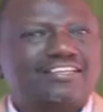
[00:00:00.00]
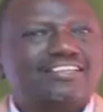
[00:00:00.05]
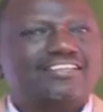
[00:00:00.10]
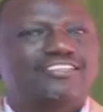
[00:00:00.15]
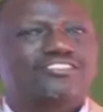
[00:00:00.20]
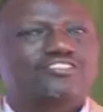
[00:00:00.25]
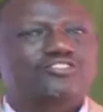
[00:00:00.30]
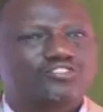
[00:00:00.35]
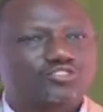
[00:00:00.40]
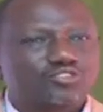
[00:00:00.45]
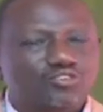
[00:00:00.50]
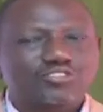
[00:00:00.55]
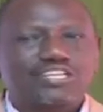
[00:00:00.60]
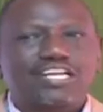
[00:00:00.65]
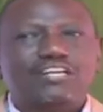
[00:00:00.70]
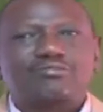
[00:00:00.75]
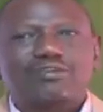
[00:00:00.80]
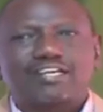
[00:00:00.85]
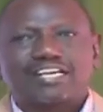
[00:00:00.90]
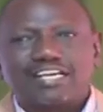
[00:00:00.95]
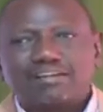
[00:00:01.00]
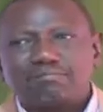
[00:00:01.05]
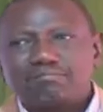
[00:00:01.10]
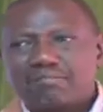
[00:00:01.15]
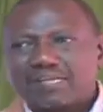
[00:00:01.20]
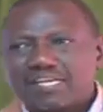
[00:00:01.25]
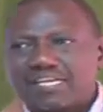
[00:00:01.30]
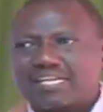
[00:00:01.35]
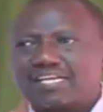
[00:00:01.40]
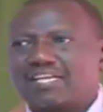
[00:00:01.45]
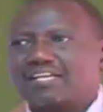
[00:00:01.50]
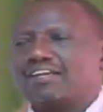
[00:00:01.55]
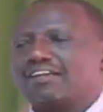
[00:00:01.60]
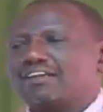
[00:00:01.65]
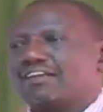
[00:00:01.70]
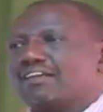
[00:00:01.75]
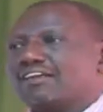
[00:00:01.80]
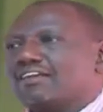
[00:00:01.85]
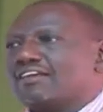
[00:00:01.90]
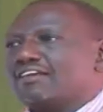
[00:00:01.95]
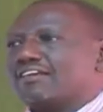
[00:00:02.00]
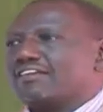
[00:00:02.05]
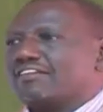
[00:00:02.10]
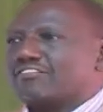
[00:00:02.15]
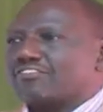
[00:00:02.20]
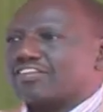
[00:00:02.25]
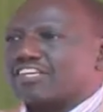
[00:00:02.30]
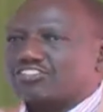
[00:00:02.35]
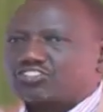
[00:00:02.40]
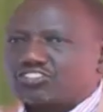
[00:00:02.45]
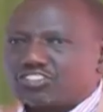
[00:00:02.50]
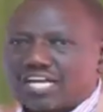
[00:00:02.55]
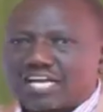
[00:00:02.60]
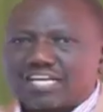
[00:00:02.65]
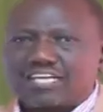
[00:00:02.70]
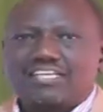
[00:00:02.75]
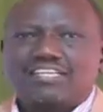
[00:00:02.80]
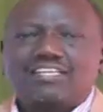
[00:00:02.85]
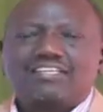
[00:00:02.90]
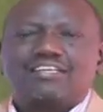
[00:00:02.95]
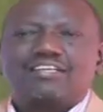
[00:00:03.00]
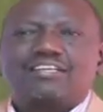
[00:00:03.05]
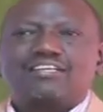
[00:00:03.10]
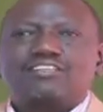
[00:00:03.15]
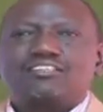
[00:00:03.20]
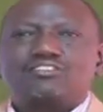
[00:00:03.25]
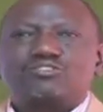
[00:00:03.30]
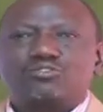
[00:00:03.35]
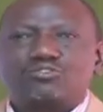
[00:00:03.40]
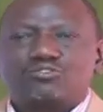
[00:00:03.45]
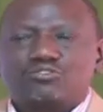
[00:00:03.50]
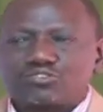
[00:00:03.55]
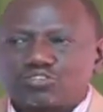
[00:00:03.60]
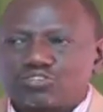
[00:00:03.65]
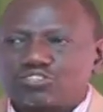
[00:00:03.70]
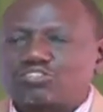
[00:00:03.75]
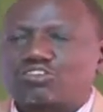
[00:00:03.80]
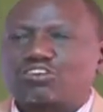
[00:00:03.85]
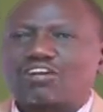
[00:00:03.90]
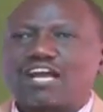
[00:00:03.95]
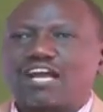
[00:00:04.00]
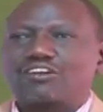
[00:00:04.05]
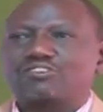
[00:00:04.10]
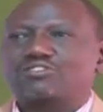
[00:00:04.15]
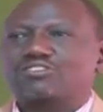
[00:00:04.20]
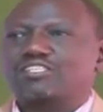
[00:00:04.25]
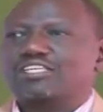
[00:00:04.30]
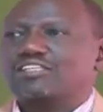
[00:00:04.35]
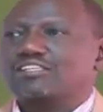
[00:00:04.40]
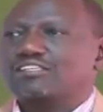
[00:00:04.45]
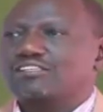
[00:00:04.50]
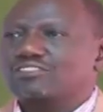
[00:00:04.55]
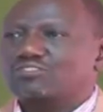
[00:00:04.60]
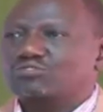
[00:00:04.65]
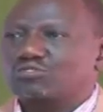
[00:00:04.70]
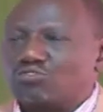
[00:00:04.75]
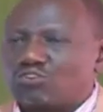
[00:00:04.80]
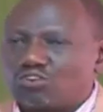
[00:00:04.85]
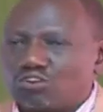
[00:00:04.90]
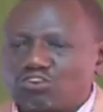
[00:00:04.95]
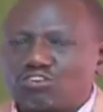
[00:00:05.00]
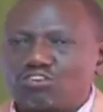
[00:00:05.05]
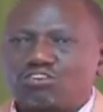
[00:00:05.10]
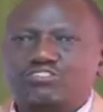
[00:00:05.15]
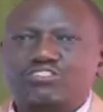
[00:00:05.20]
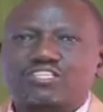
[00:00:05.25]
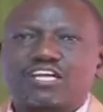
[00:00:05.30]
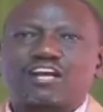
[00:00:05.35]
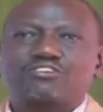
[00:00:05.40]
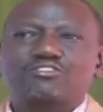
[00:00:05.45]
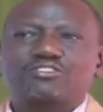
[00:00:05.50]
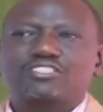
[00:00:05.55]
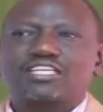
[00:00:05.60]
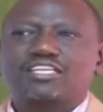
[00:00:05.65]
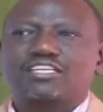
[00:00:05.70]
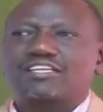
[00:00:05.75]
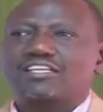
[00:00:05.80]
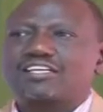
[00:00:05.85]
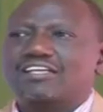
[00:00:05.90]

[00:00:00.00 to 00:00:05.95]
so that we can begin the journey to social housing, to low cost housing,